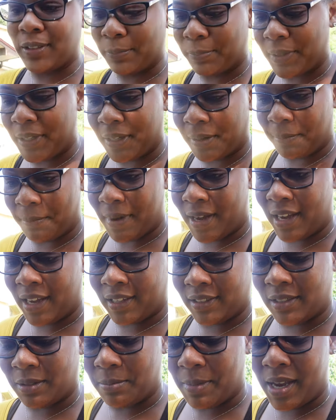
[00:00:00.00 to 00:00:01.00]
to pick my
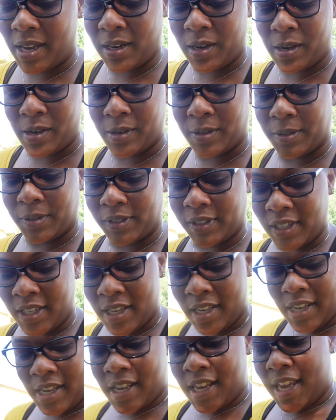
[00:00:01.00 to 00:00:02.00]
tomatoes
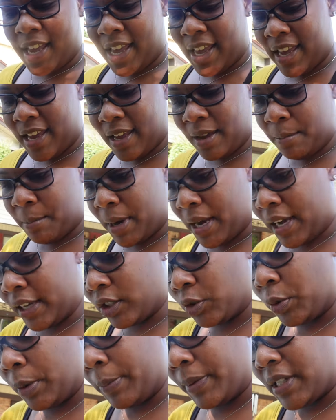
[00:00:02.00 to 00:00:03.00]
and my
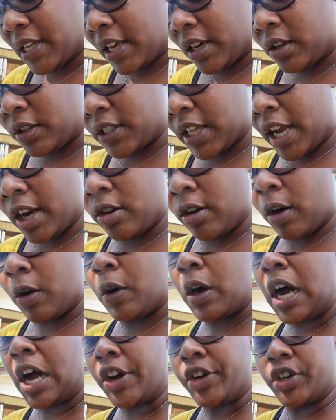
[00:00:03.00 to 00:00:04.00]
sweet potatoes. They
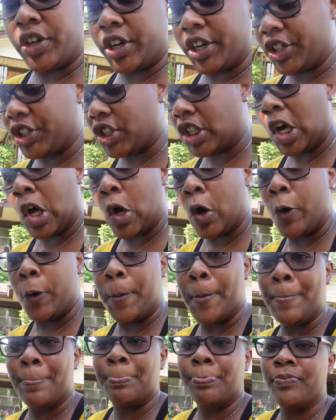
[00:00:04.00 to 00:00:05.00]
grow under, so
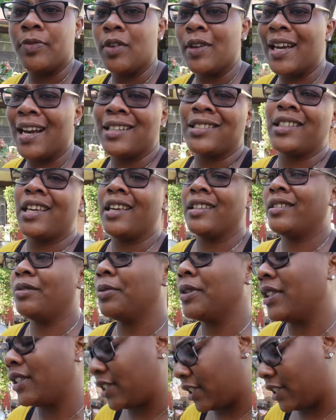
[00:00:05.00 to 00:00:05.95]
you guys can't really